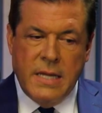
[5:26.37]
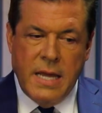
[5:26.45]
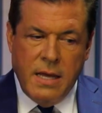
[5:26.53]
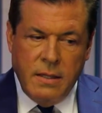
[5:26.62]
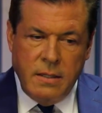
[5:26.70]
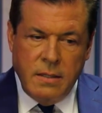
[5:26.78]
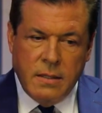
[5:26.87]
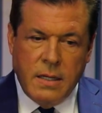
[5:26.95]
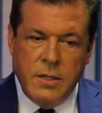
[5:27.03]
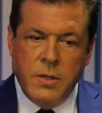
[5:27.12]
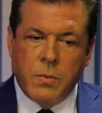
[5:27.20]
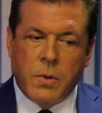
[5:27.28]
talent?
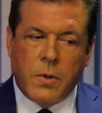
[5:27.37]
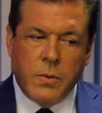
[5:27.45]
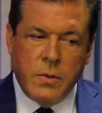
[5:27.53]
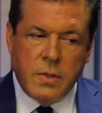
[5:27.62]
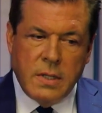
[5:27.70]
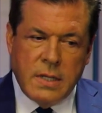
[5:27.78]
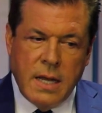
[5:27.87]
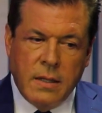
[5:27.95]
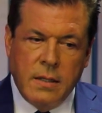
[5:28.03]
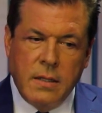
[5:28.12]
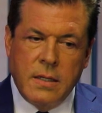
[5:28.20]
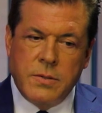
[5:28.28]
Can you recruit the
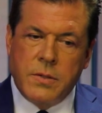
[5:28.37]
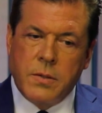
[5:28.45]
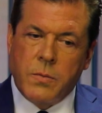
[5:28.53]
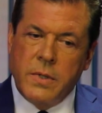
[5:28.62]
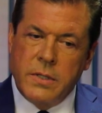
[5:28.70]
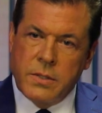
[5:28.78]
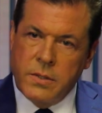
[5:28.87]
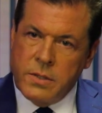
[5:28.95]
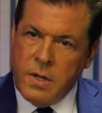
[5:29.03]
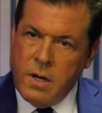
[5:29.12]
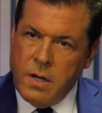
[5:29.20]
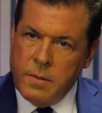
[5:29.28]
talent? Is the
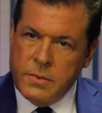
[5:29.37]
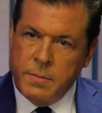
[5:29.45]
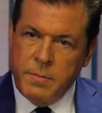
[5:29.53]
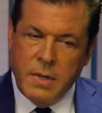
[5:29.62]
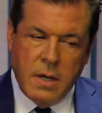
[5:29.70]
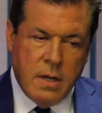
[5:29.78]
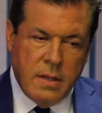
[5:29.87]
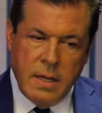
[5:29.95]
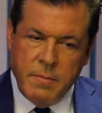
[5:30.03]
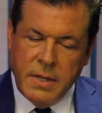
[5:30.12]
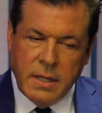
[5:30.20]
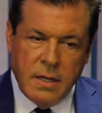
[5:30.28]
research arms, are
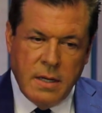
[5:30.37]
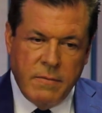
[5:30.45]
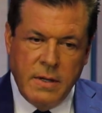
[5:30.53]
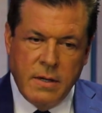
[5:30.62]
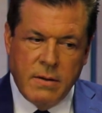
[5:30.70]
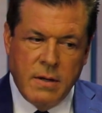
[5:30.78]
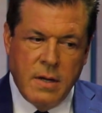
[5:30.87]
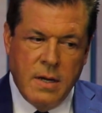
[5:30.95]
they big enough here?